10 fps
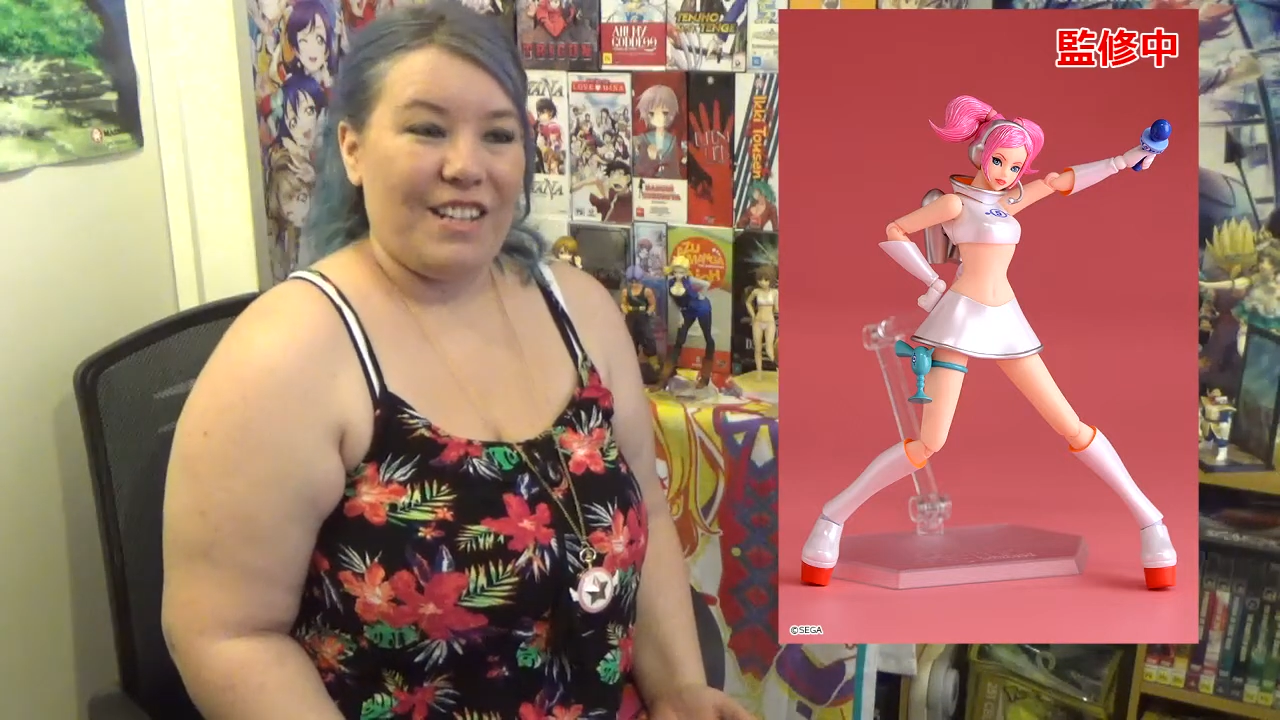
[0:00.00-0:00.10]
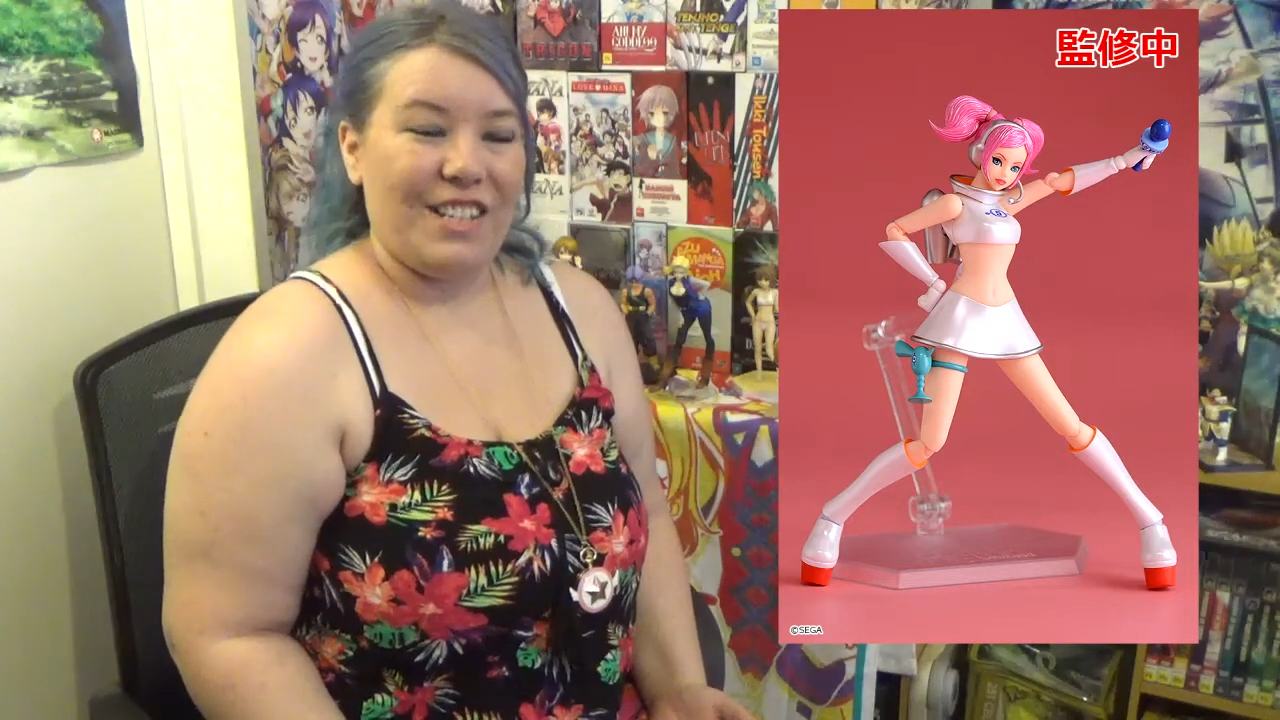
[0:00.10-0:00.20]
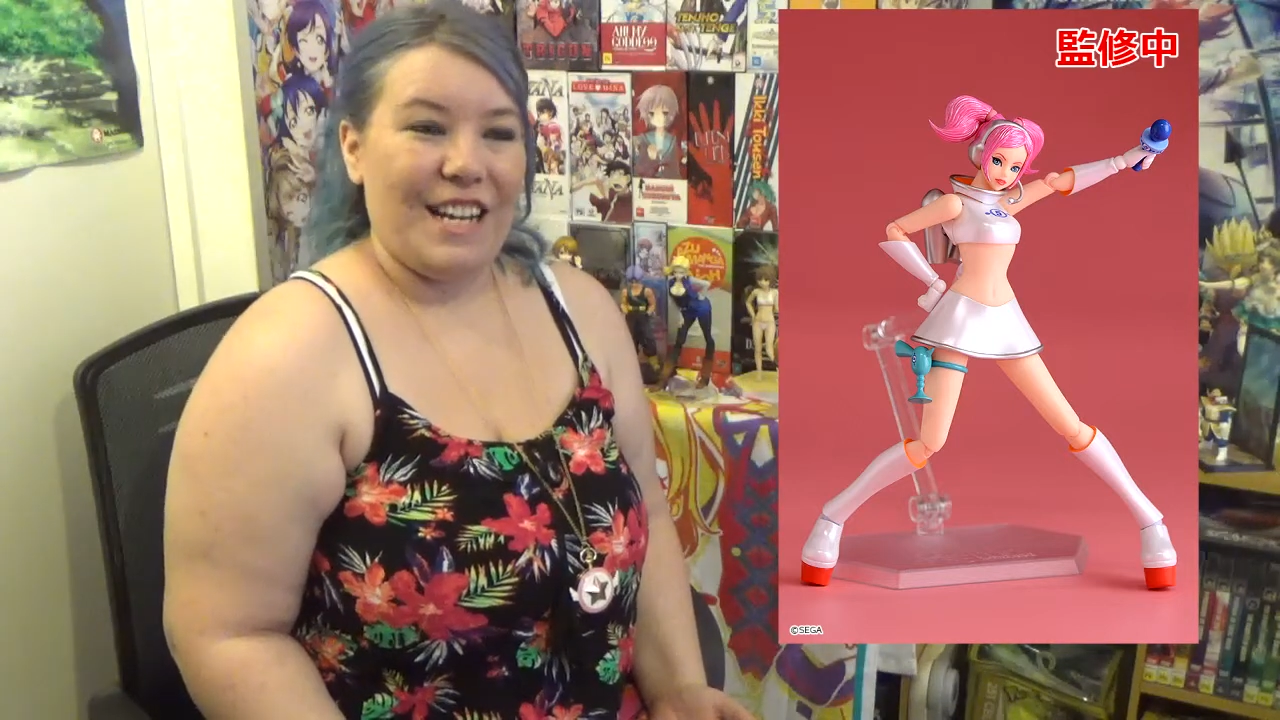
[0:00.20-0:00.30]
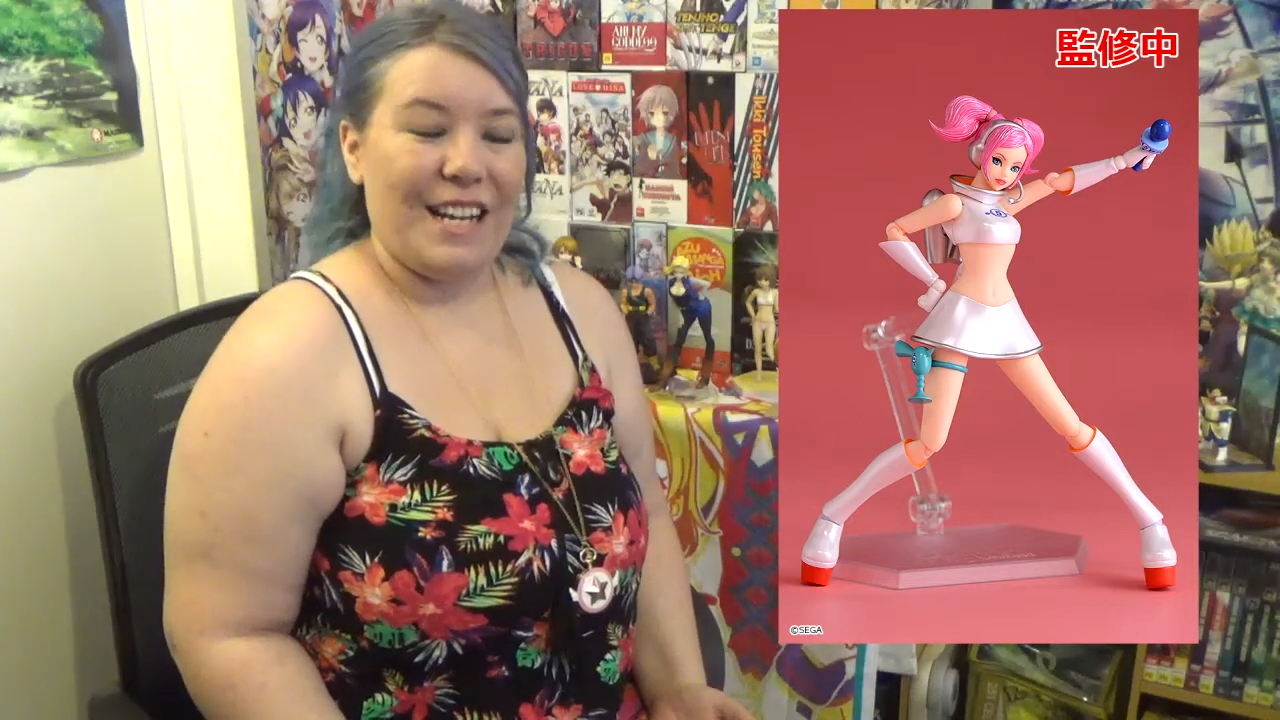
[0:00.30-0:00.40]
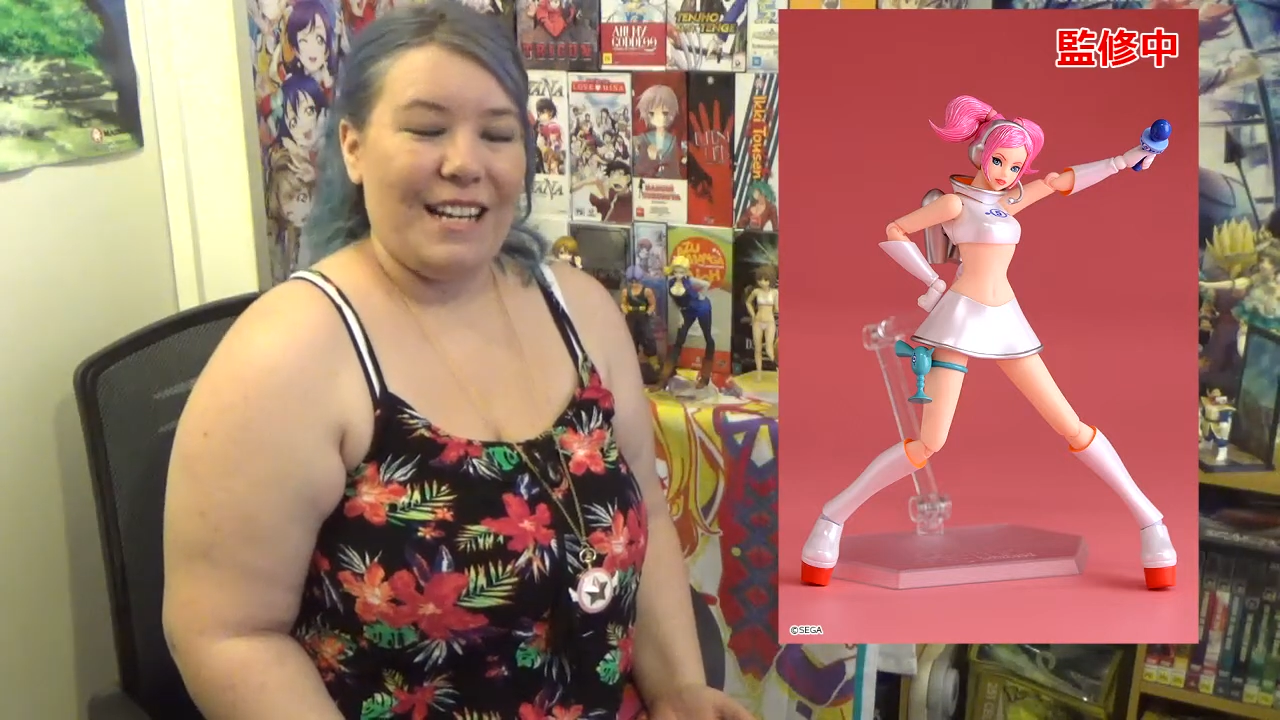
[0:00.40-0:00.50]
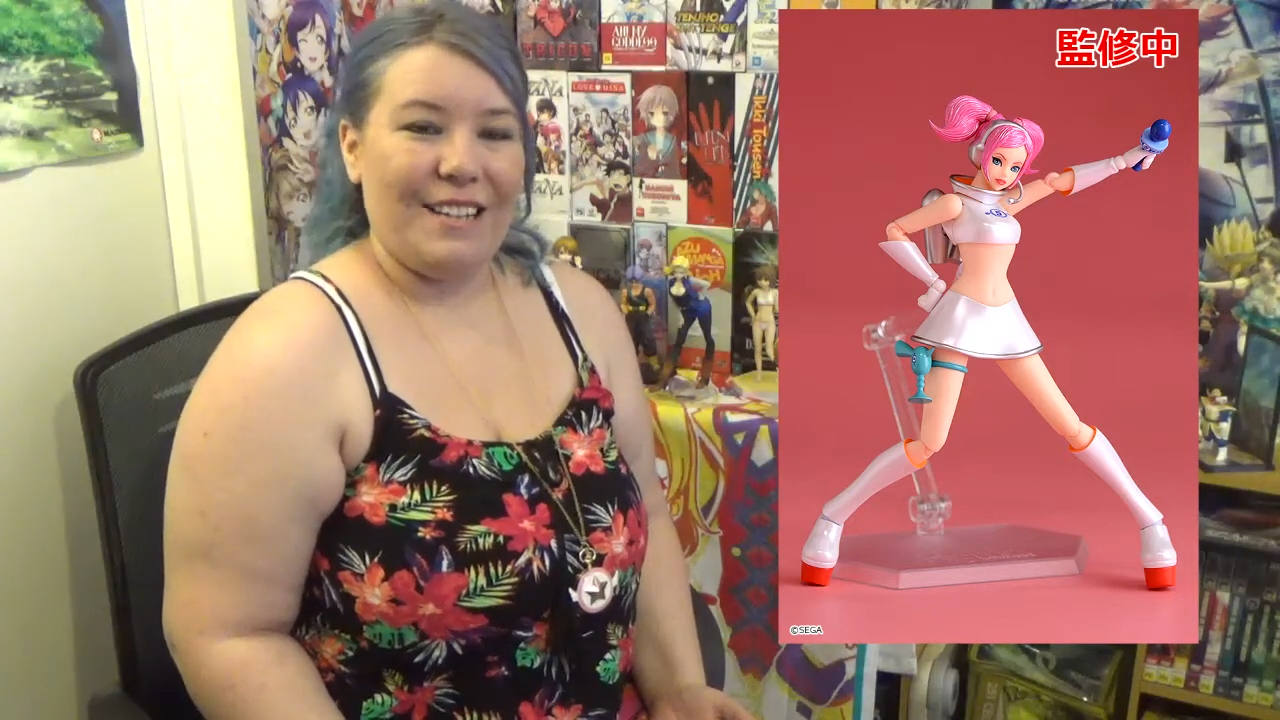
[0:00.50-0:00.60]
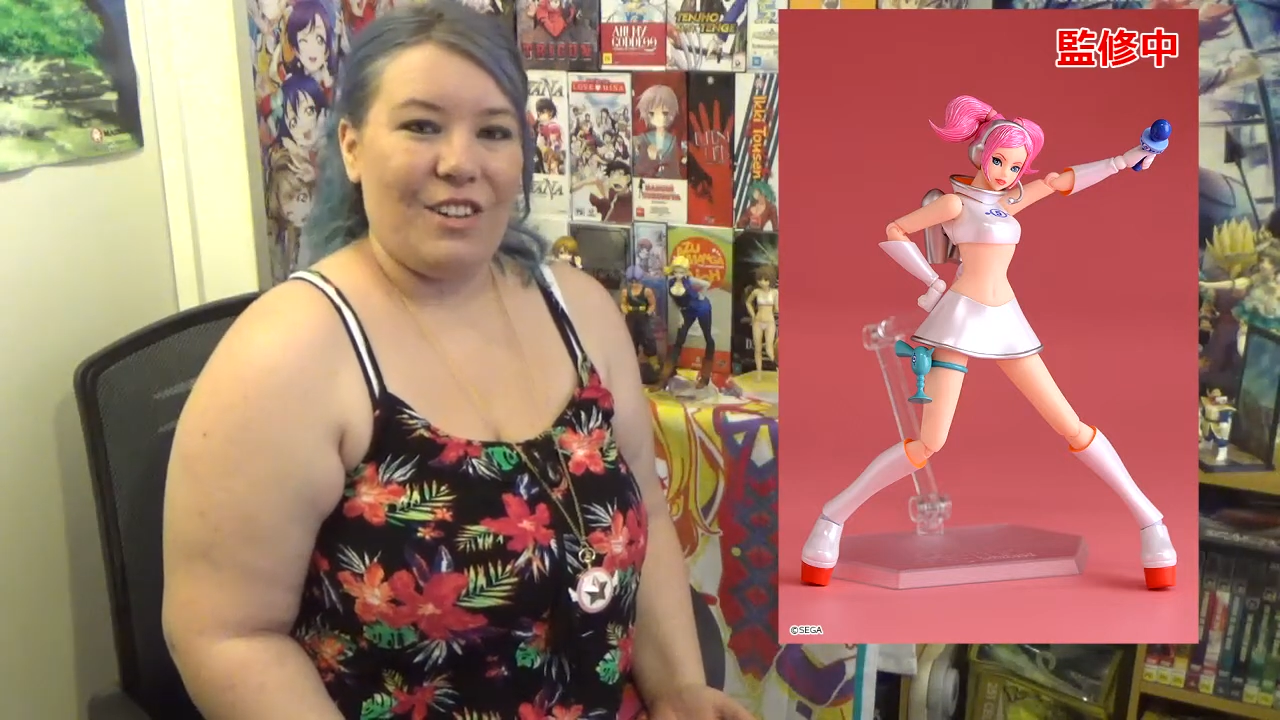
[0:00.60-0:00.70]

She